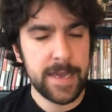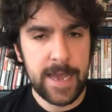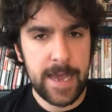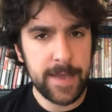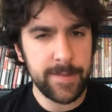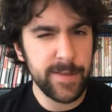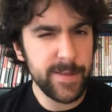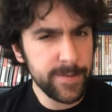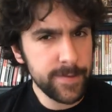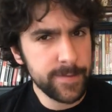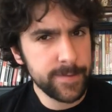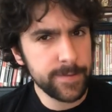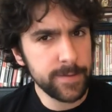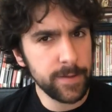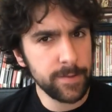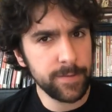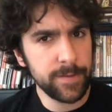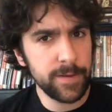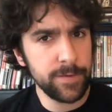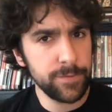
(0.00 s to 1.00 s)
and
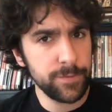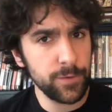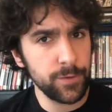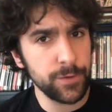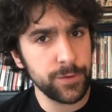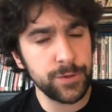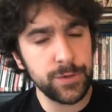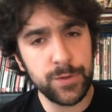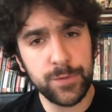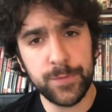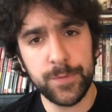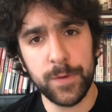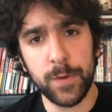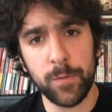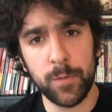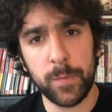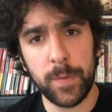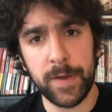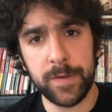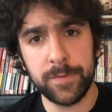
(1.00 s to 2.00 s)
these are two
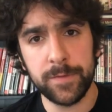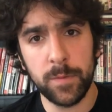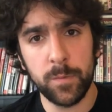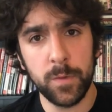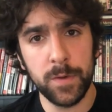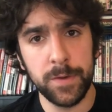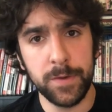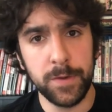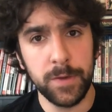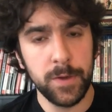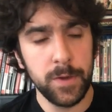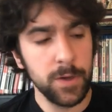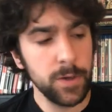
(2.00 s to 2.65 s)
films by someone